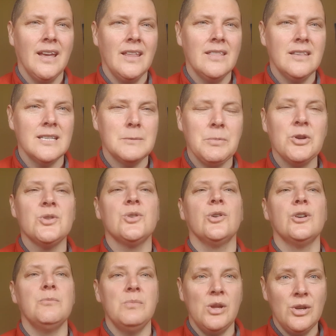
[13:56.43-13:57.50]
the spiritual
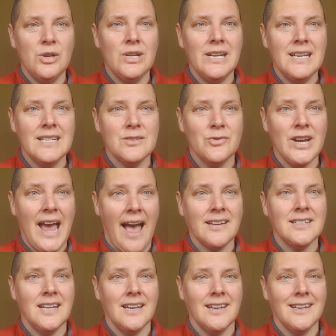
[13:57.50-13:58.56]
community is
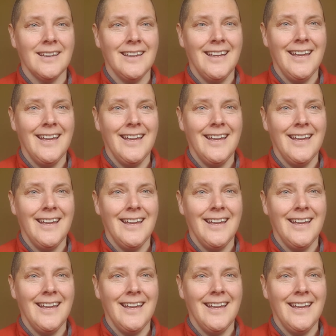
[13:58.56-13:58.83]
reacting,